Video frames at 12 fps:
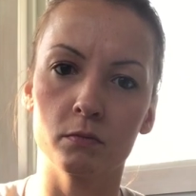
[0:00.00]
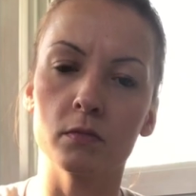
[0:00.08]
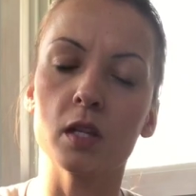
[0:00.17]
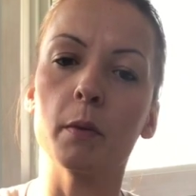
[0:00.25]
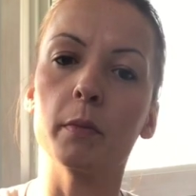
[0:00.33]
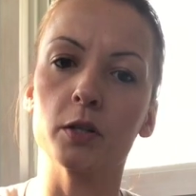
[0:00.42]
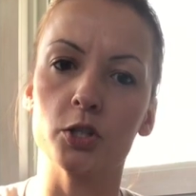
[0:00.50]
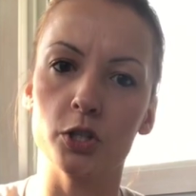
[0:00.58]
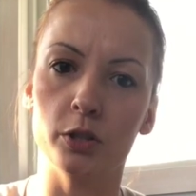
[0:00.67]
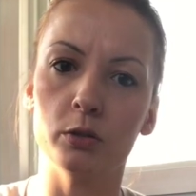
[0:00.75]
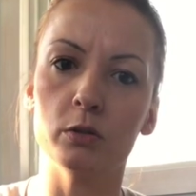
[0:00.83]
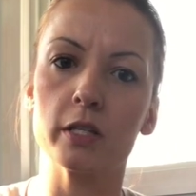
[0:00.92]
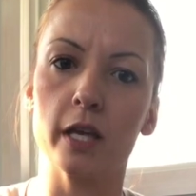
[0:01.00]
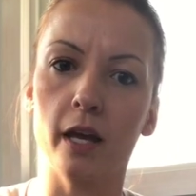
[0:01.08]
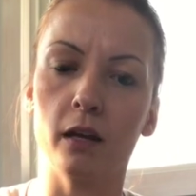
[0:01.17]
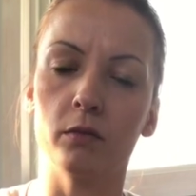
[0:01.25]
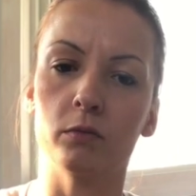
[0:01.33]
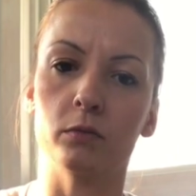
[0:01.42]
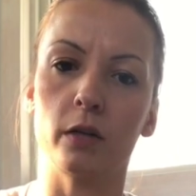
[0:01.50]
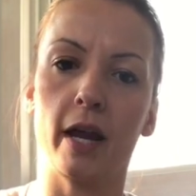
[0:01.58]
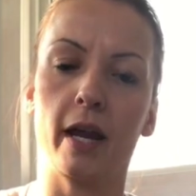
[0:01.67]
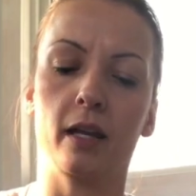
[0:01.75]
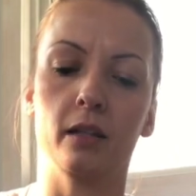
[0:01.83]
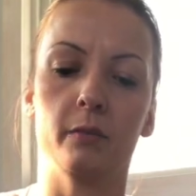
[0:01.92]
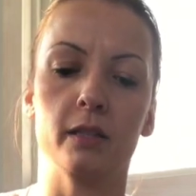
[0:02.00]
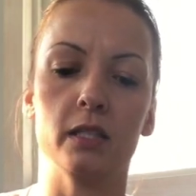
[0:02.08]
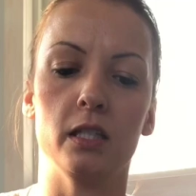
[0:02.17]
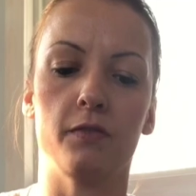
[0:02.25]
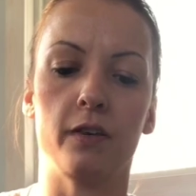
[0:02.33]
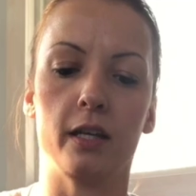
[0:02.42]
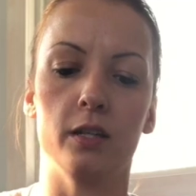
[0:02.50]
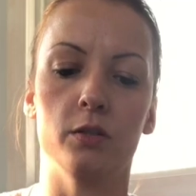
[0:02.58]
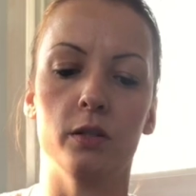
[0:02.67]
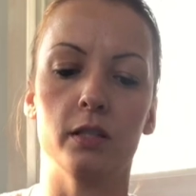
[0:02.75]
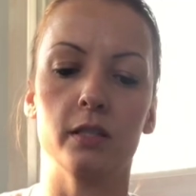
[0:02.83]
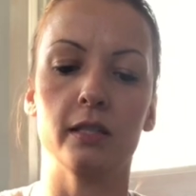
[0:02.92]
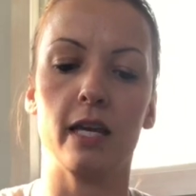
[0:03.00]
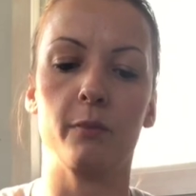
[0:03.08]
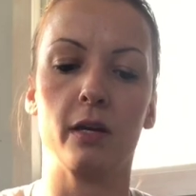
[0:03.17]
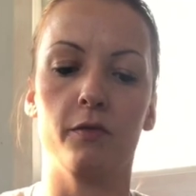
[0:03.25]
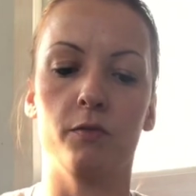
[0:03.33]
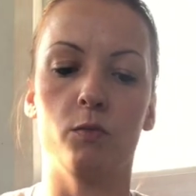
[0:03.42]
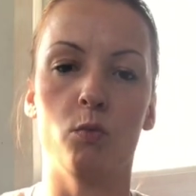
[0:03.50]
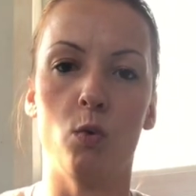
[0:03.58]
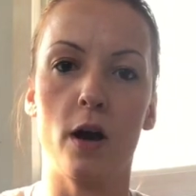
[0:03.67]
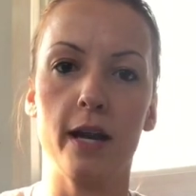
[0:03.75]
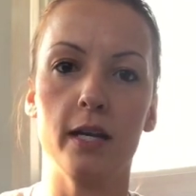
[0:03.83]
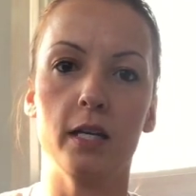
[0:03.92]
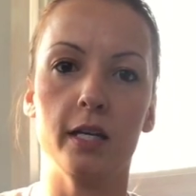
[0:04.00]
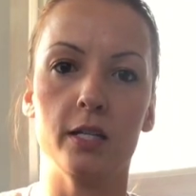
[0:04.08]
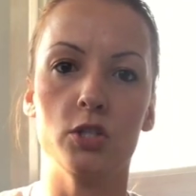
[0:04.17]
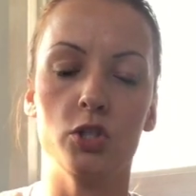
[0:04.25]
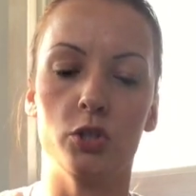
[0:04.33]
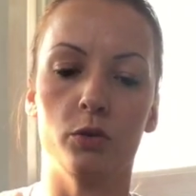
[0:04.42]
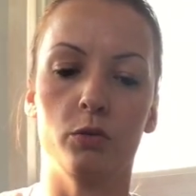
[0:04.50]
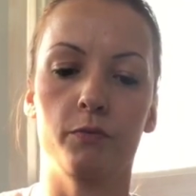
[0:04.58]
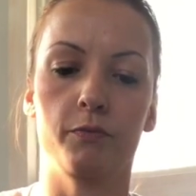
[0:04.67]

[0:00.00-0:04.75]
Number 2 did, right. Let me see if I can do it the same. We have 1 and 2.